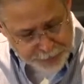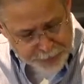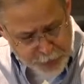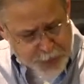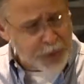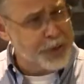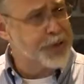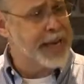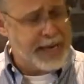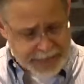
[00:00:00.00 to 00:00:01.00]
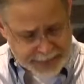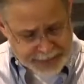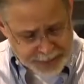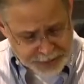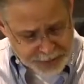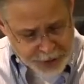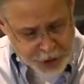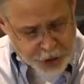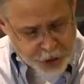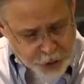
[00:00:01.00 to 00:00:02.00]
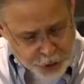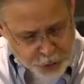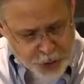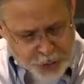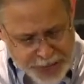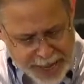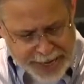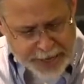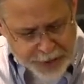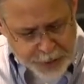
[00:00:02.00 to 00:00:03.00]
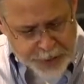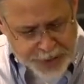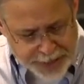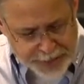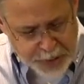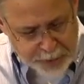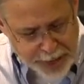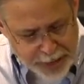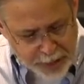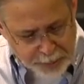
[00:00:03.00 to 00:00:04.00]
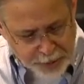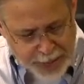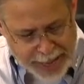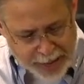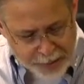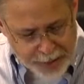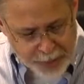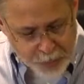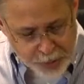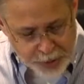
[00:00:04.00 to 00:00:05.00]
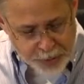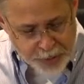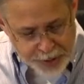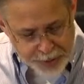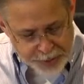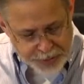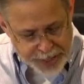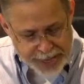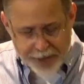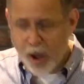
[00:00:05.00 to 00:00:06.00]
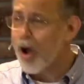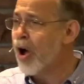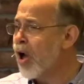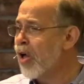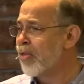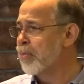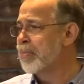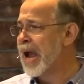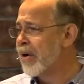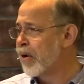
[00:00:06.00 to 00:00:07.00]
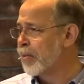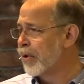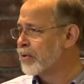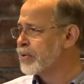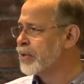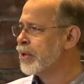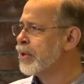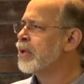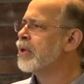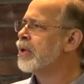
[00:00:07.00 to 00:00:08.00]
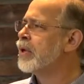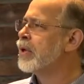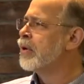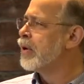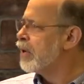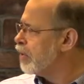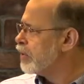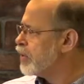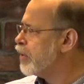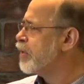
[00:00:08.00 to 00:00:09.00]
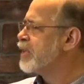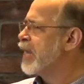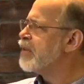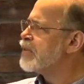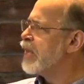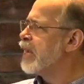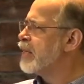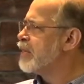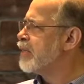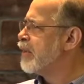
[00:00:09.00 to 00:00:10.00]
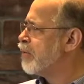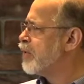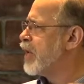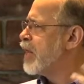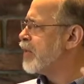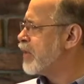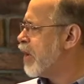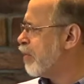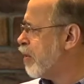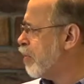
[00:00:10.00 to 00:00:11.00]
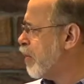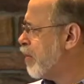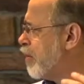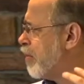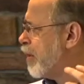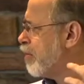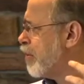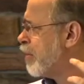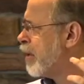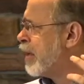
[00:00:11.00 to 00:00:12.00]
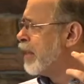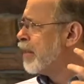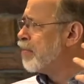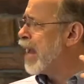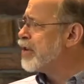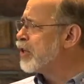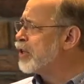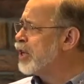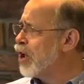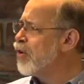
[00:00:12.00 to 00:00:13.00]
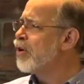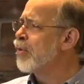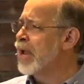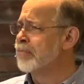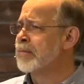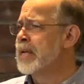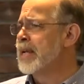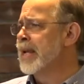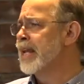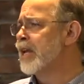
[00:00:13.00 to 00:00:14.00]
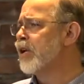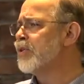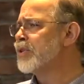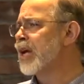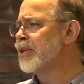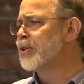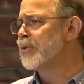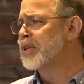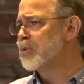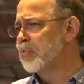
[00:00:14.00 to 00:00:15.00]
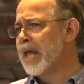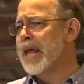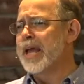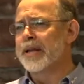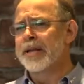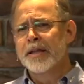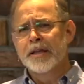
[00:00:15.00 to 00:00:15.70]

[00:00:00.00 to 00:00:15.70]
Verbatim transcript: verse 13, he says, Do you not understand this parable? How then will you understand all the parables? Oh, so it sounds like it's the Rosetta Stone, the, the, the, the, the magic decoder ring. And he goes on to explain